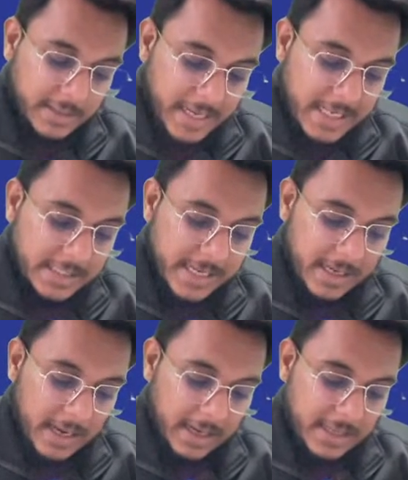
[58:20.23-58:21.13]
tracing
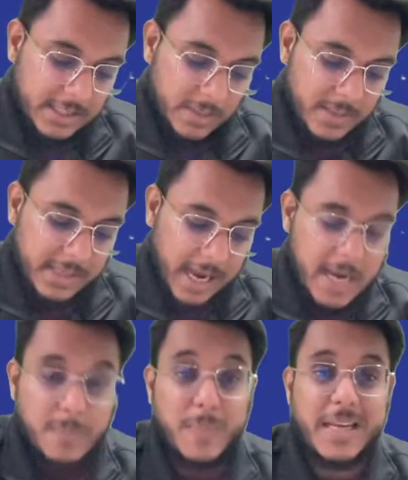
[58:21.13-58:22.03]
a customer's
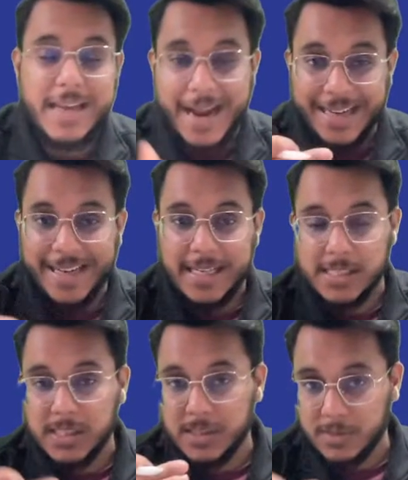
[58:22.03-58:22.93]
IP
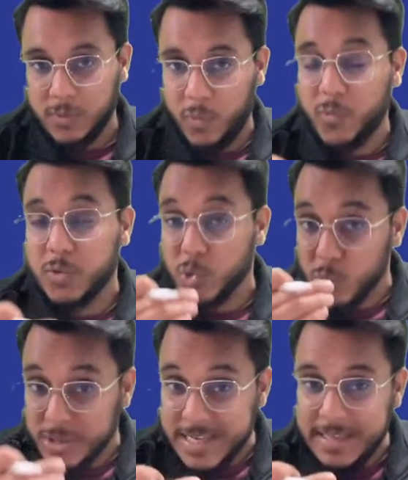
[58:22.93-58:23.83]
address to
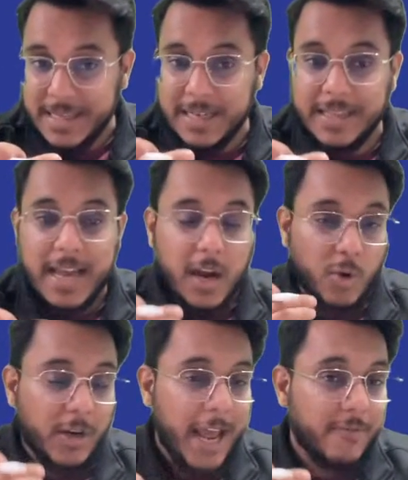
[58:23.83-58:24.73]
see that they are
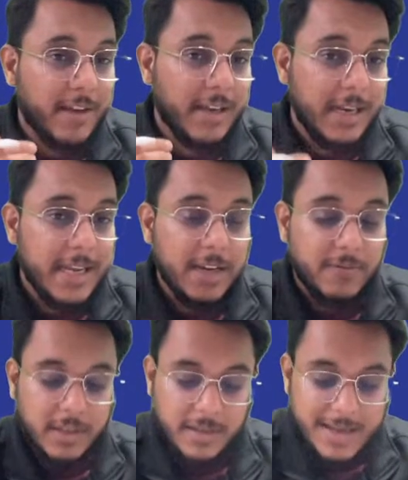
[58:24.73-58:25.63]
not having link
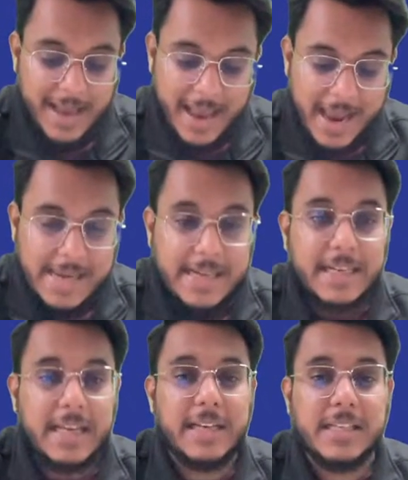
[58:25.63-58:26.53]
with any
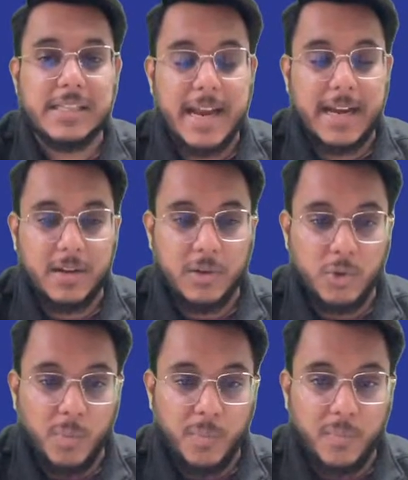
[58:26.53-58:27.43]
terrorist
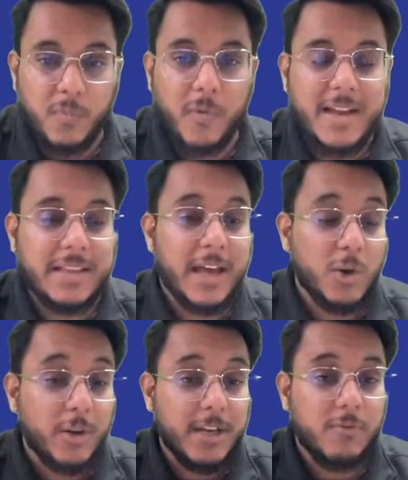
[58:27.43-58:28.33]
group. Fine, they are
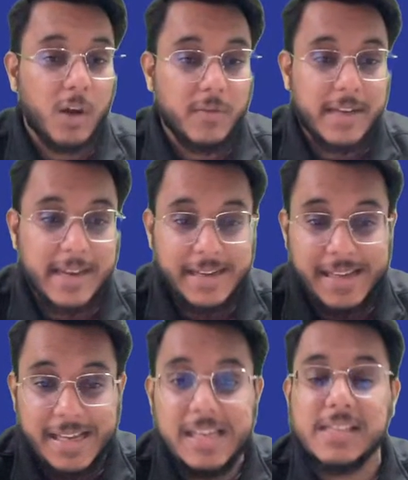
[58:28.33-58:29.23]
not involving in any
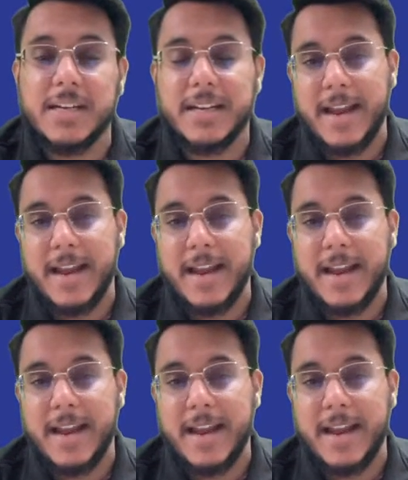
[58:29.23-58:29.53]
illicit